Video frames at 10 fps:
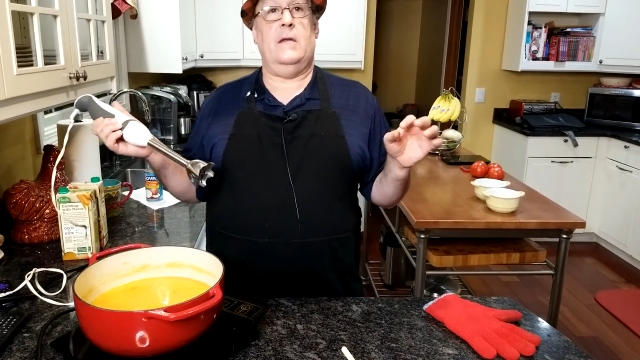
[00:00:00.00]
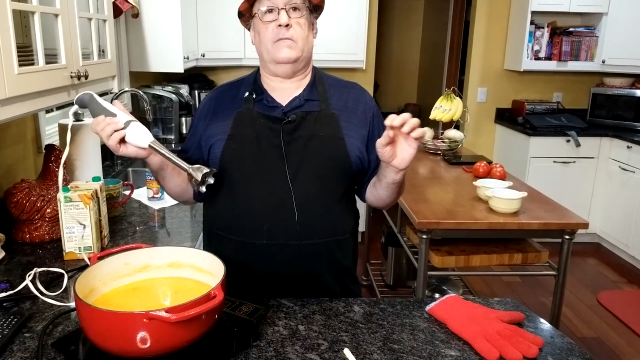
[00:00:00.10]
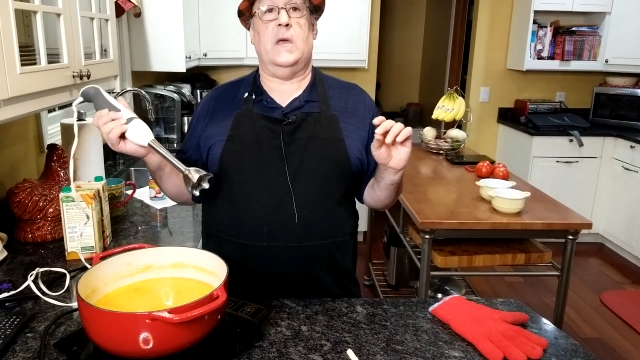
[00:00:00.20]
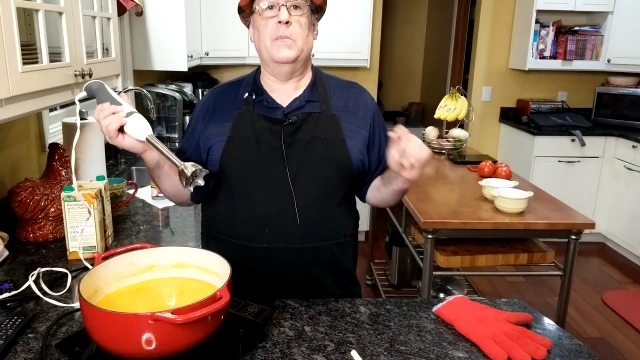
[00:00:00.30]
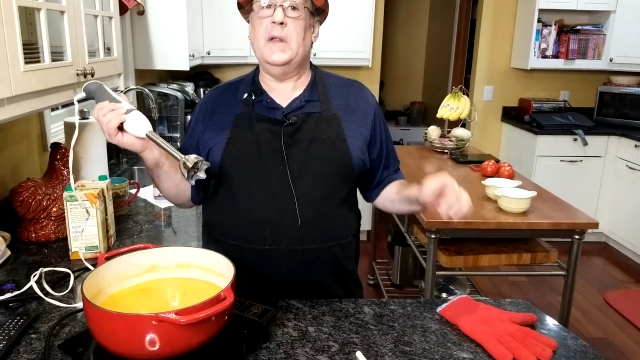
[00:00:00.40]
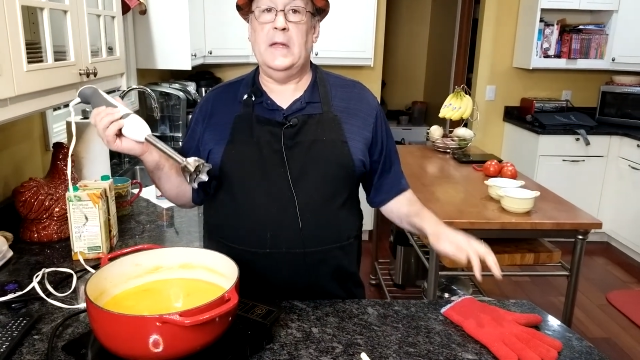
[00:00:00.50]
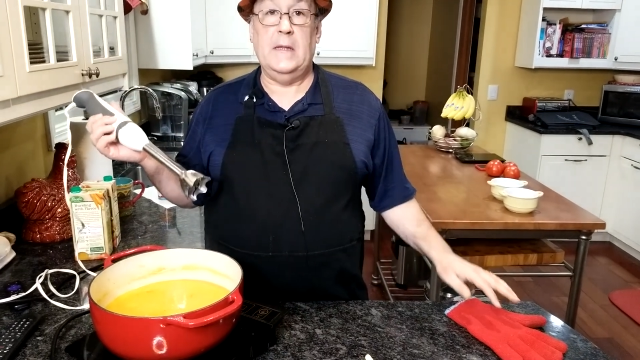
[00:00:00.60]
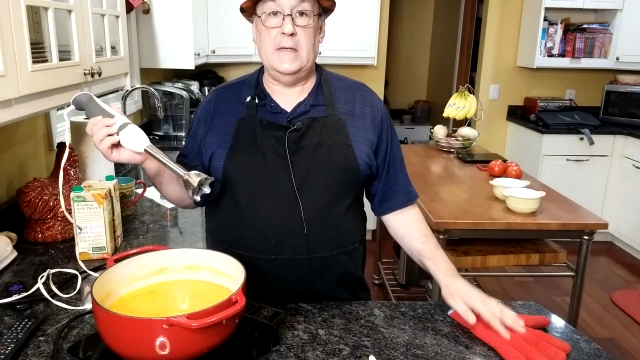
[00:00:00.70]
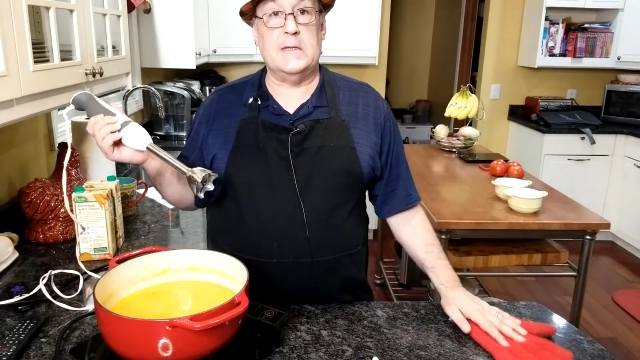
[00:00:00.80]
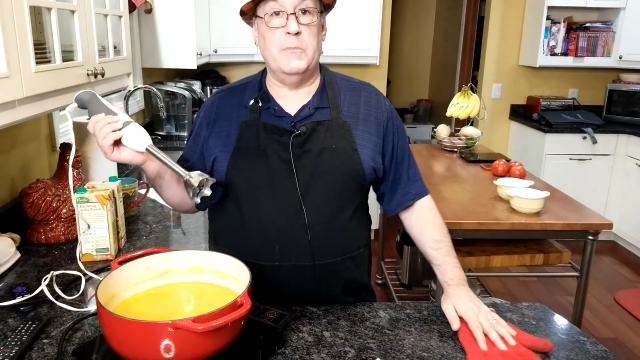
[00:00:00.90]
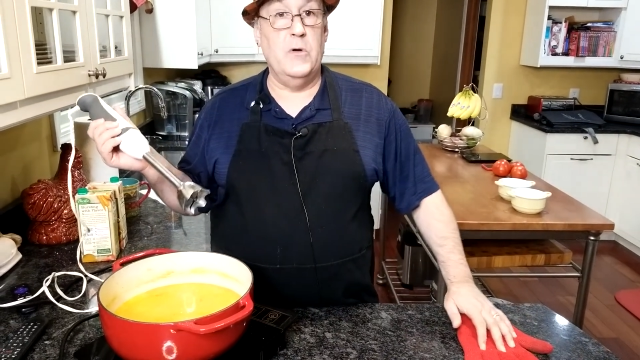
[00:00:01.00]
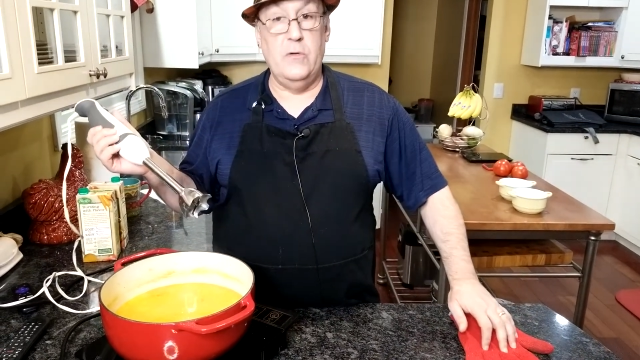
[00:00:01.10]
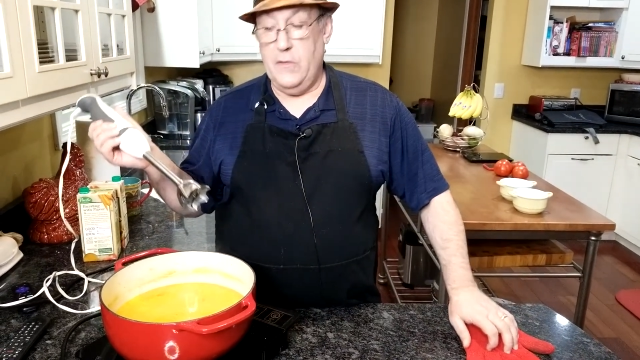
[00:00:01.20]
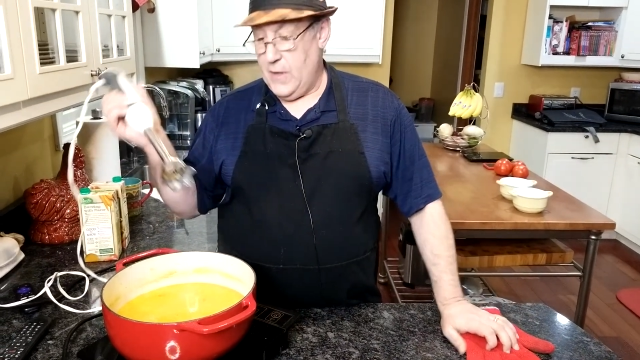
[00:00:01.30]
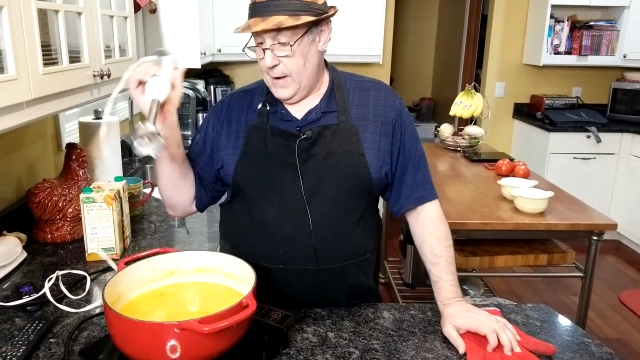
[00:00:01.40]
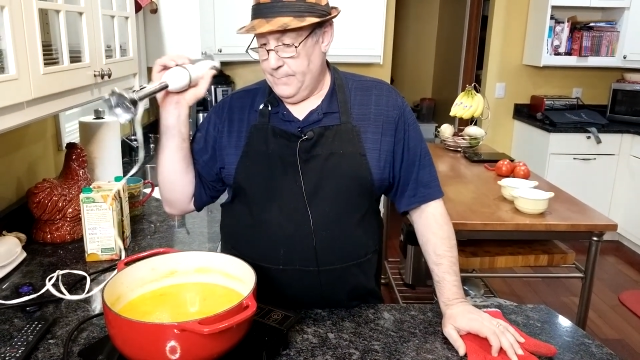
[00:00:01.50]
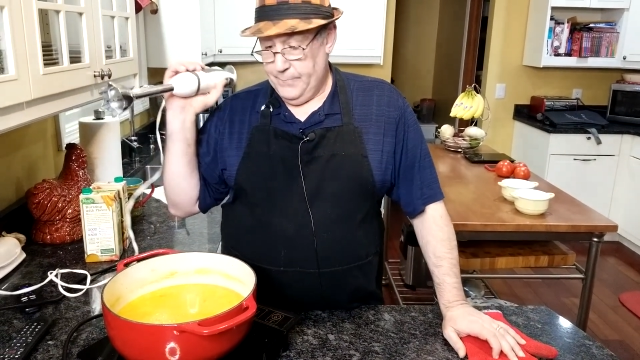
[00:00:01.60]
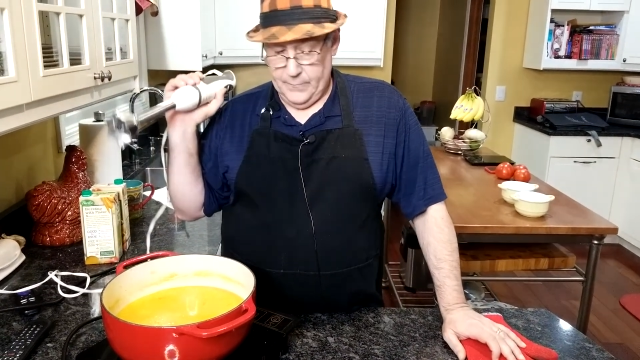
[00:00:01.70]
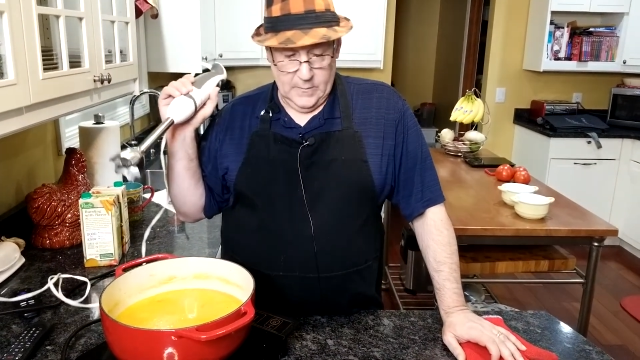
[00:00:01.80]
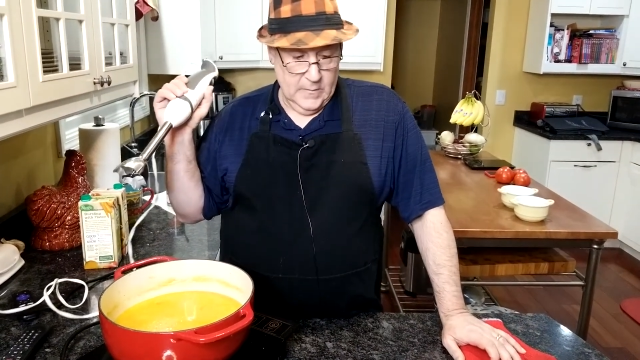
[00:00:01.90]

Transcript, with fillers: a completely smooth um,